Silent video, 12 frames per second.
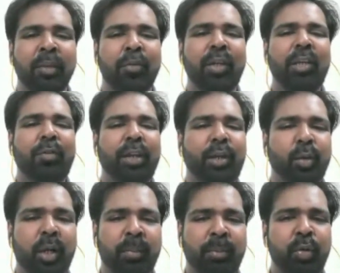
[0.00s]
Feel free
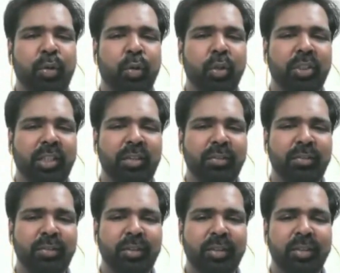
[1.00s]
to unmute yourself
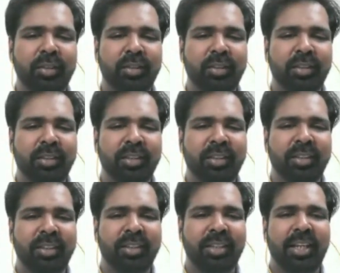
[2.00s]

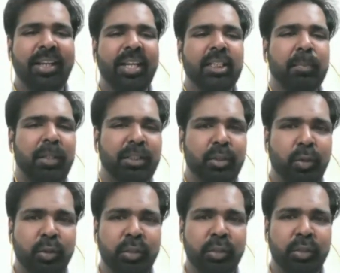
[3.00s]
and express
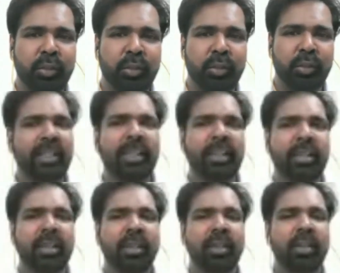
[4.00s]
yourself. I can see
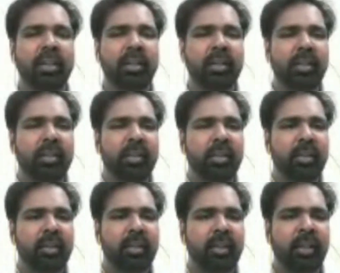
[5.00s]

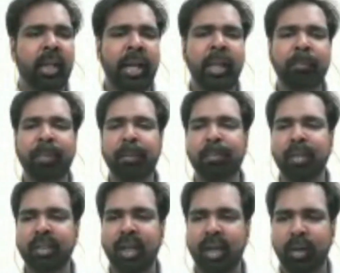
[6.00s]
nine
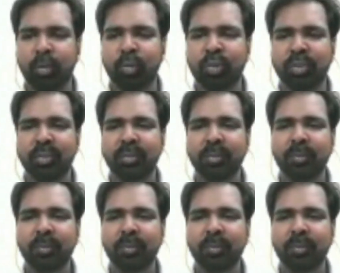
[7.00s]
people in the house.